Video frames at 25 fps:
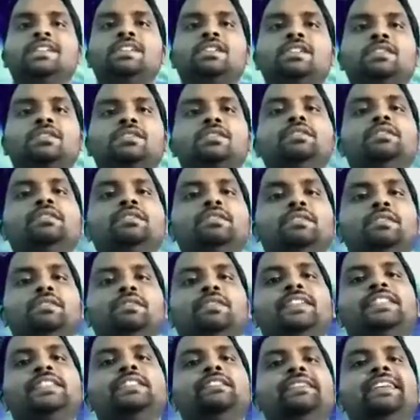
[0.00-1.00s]
So
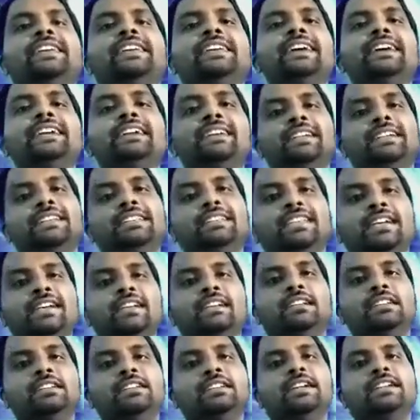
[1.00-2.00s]
which we can
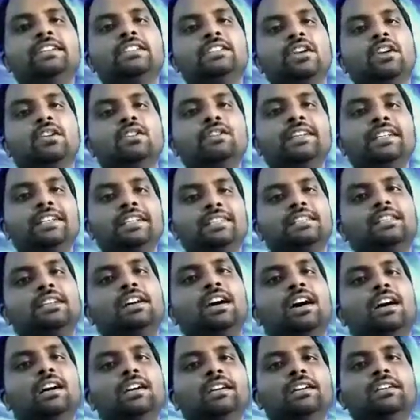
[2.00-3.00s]
listen, that sound is
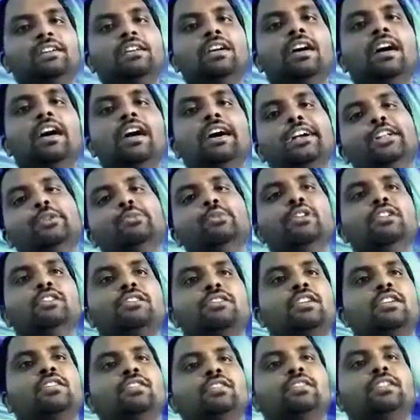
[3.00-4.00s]
called audible
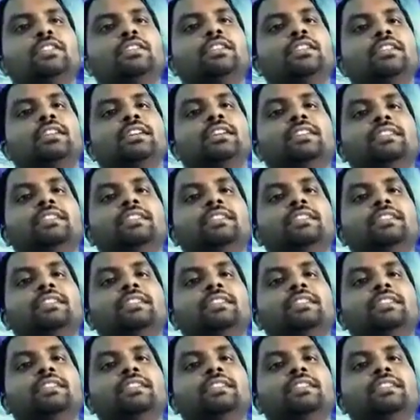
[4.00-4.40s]
sound.